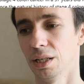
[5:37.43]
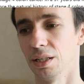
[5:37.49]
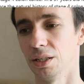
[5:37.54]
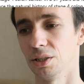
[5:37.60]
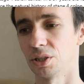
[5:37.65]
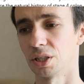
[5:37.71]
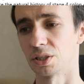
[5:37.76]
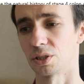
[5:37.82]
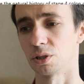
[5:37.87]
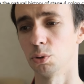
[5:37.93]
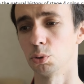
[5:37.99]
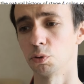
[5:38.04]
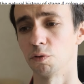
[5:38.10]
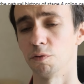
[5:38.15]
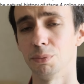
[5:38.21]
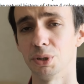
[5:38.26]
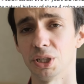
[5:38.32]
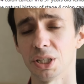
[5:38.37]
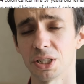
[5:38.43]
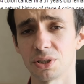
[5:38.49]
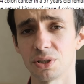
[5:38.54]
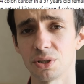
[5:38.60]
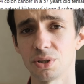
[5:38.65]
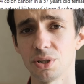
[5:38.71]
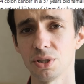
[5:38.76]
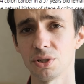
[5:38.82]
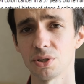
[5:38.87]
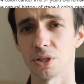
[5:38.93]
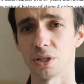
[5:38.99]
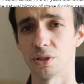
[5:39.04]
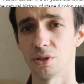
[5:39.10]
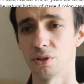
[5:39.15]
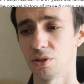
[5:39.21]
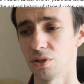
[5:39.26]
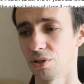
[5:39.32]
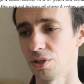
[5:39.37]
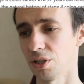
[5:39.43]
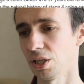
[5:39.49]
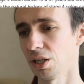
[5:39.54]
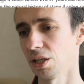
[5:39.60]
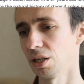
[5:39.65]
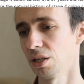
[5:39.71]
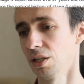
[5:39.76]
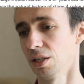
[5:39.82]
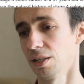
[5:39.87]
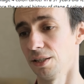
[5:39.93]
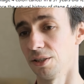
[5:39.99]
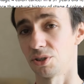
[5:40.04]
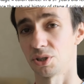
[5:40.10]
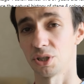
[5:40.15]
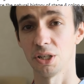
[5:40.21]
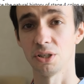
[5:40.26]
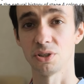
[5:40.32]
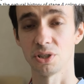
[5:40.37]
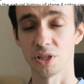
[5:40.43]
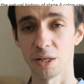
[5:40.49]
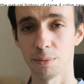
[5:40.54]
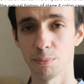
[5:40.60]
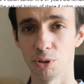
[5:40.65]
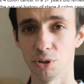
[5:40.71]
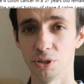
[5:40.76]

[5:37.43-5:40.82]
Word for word: it has a lot of metastases, and there it stays stable,